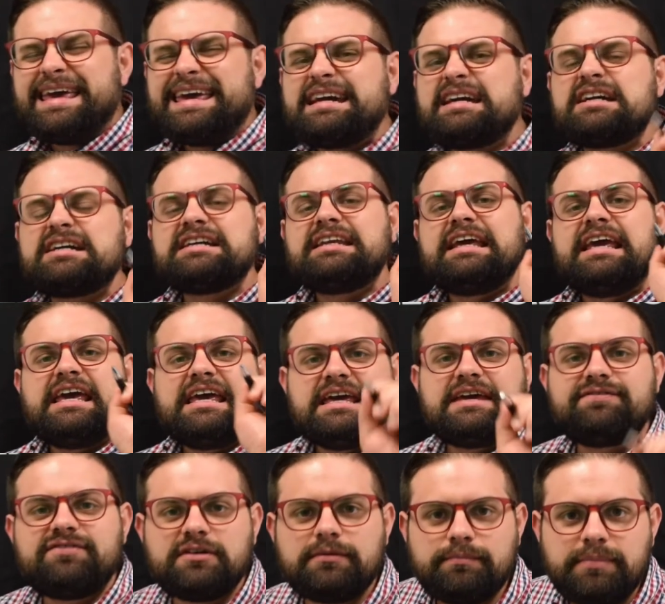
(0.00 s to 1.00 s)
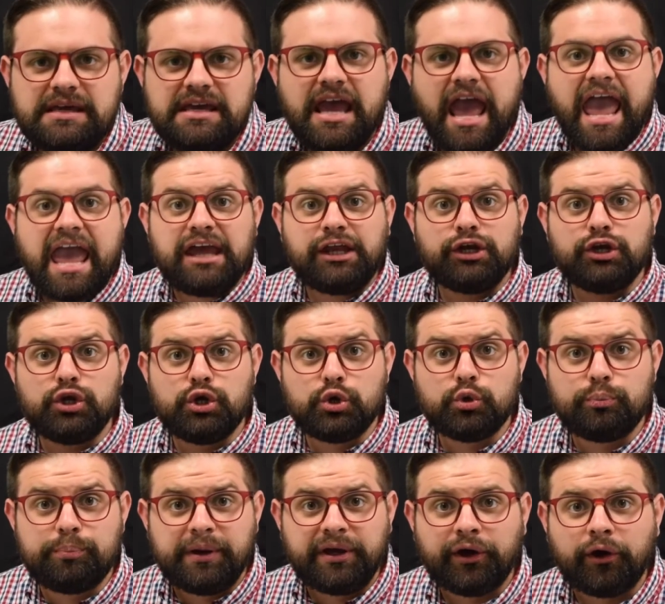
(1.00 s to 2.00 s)
It could even be a
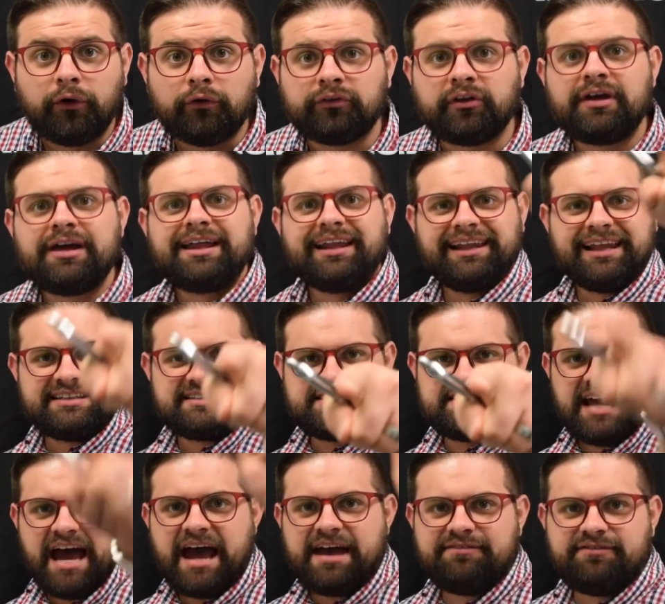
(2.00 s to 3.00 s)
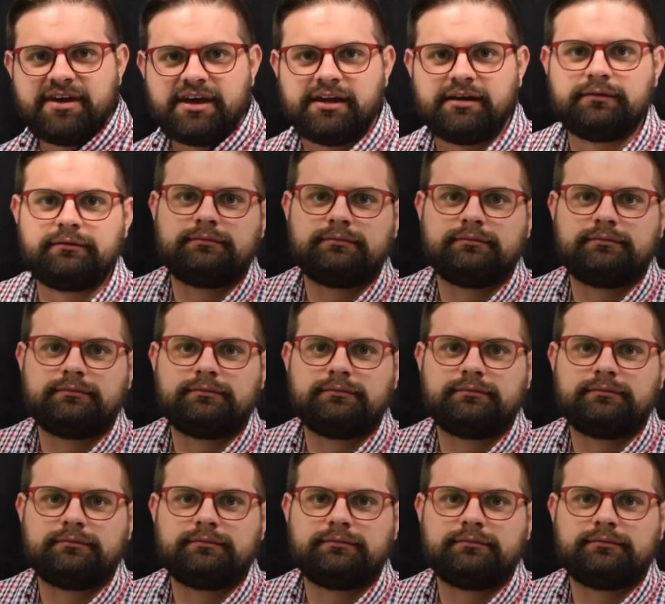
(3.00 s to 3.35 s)
new build. Let's dive in.